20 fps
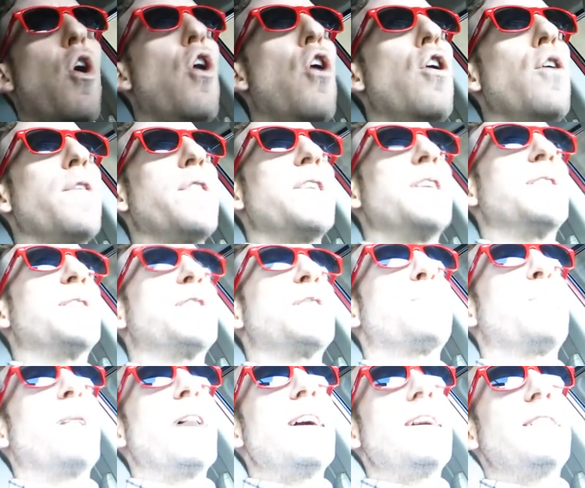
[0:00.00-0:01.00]
all the
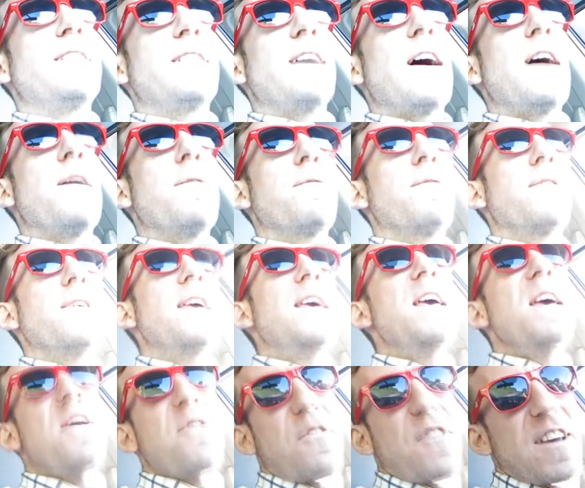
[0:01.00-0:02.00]
display stuff,
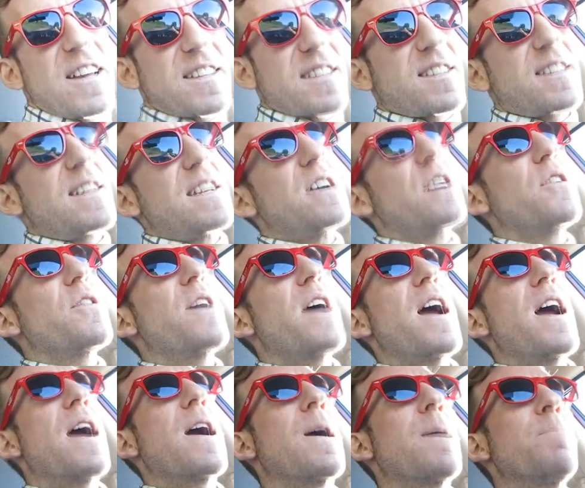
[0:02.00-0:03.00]
if it's still
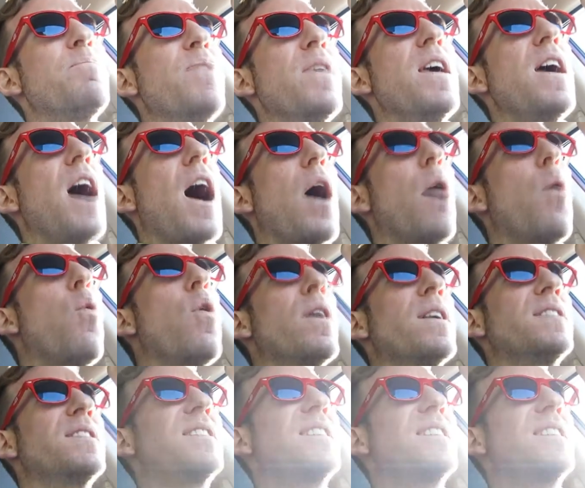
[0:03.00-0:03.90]
there. I want to